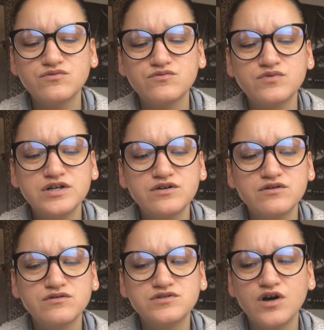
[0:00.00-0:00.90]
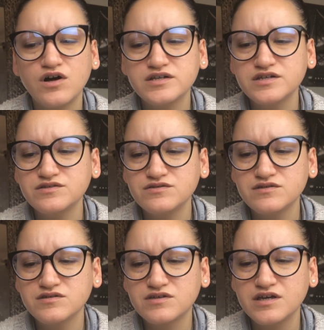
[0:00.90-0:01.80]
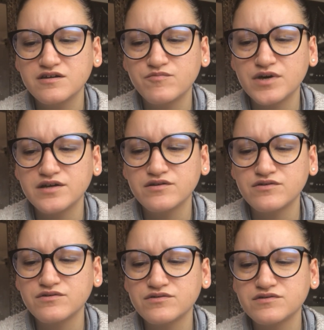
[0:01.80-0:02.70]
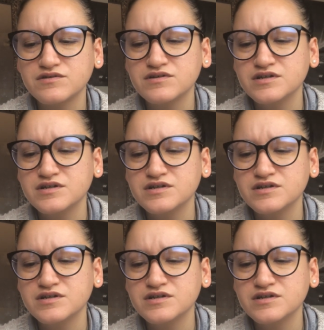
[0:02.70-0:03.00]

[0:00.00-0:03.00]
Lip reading: real talking to this King of Pentacles.